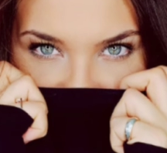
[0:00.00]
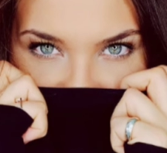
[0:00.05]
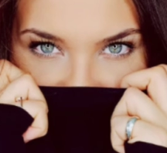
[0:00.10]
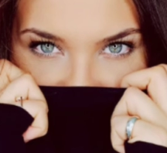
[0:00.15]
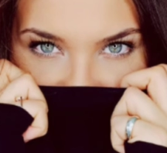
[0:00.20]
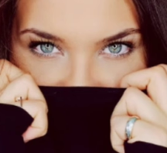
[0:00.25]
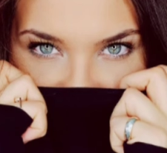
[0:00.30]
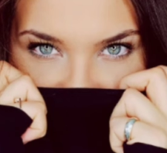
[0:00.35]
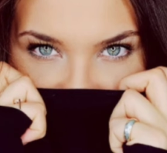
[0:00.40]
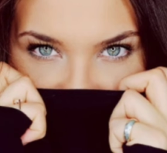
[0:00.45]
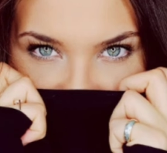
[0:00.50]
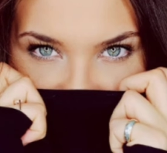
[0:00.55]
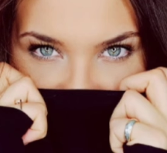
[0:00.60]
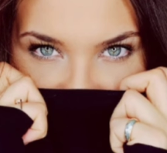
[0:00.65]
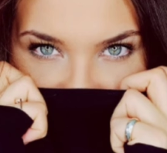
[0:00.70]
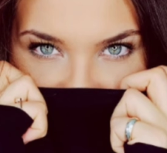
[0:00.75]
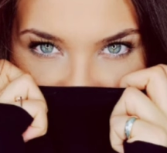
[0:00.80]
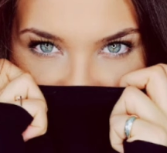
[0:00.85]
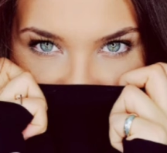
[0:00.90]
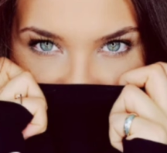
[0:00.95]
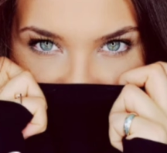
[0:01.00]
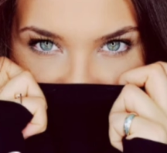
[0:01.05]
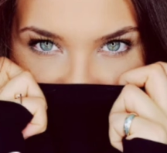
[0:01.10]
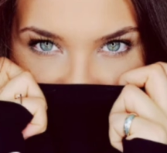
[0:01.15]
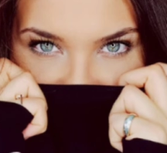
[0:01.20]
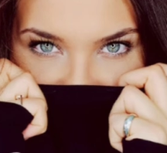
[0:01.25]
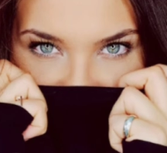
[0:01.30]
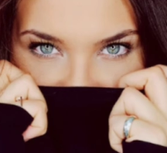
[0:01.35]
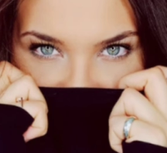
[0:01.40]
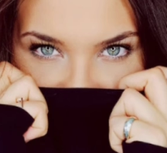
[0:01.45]
I wanted to do
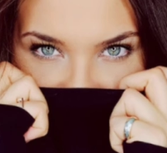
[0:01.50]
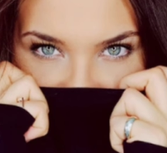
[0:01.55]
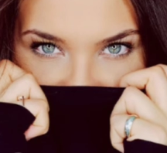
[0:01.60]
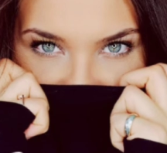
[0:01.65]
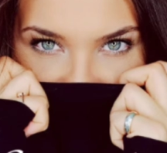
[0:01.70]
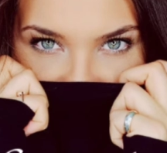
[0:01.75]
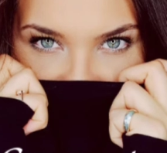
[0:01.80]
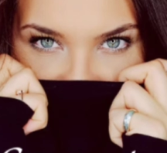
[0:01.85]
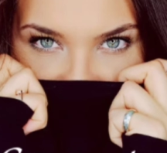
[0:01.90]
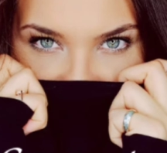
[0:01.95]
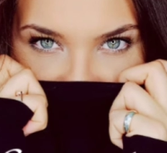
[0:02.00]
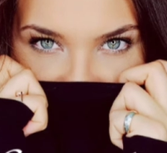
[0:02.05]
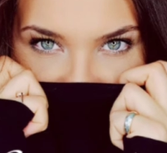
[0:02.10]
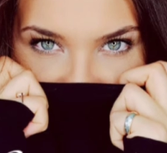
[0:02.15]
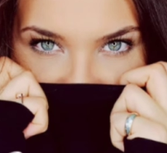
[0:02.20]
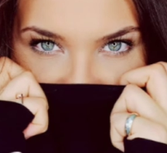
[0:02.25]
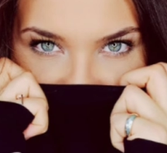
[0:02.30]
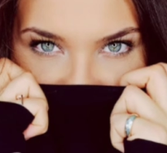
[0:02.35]
pillows another day.